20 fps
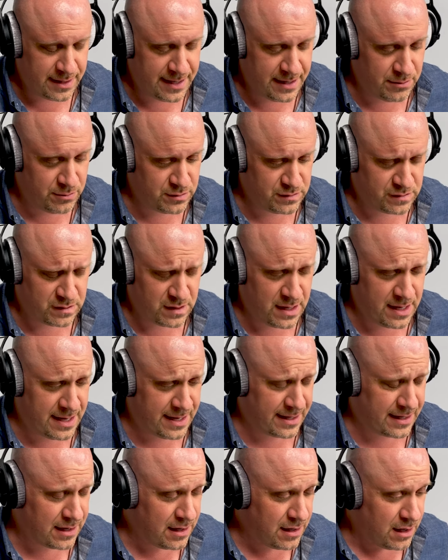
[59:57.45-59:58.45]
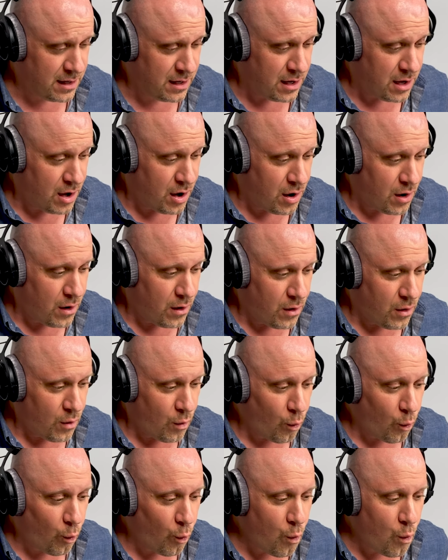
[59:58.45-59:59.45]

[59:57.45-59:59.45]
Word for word: It was like, oh,